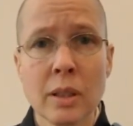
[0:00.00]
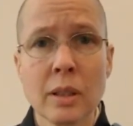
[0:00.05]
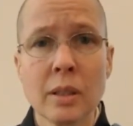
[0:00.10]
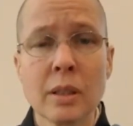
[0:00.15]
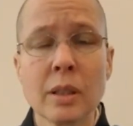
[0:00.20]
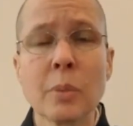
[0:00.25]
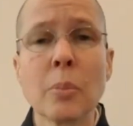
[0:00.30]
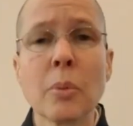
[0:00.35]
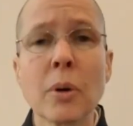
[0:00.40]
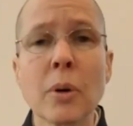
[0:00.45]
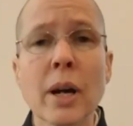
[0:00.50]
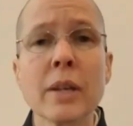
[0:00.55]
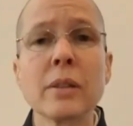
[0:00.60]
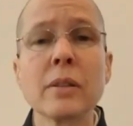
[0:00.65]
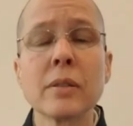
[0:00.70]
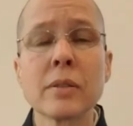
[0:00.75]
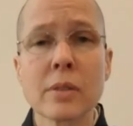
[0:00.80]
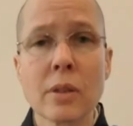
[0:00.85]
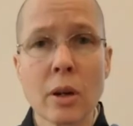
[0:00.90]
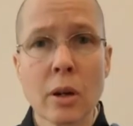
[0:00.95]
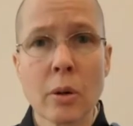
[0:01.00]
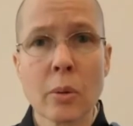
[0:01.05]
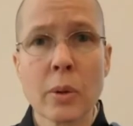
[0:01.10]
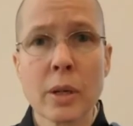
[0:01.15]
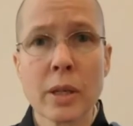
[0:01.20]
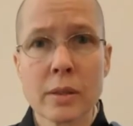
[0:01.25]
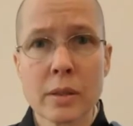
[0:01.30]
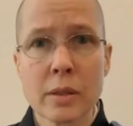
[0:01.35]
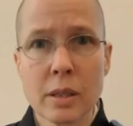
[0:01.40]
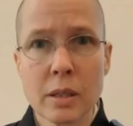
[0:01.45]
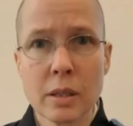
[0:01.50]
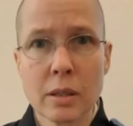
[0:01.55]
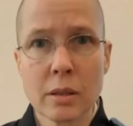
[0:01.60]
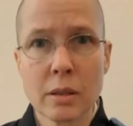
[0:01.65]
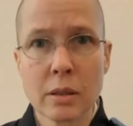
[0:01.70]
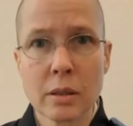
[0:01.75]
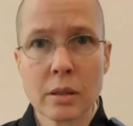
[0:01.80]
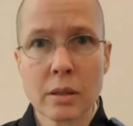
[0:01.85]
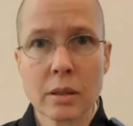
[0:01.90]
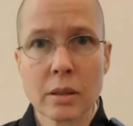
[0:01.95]
The breath is always
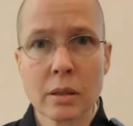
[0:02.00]
here.